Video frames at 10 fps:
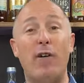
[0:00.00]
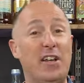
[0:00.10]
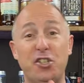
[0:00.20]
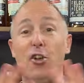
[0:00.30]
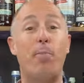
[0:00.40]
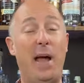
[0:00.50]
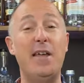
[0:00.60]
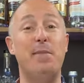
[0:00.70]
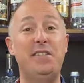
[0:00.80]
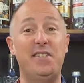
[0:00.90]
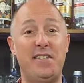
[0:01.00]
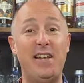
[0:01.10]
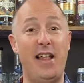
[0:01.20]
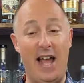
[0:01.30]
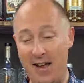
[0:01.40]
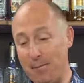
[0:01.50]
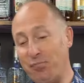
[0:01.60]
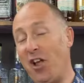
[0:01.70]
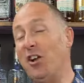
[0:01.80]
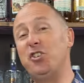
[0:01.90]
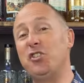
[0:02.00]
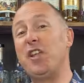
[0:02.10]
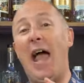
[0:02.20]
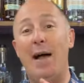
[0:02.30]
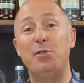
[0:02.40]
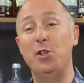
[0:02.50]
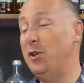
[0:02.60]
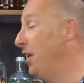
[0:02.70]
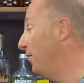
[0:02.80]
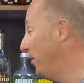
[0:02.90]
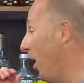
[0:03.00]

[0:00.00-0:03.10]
range. You're not paying me to say that. I just absolutely love the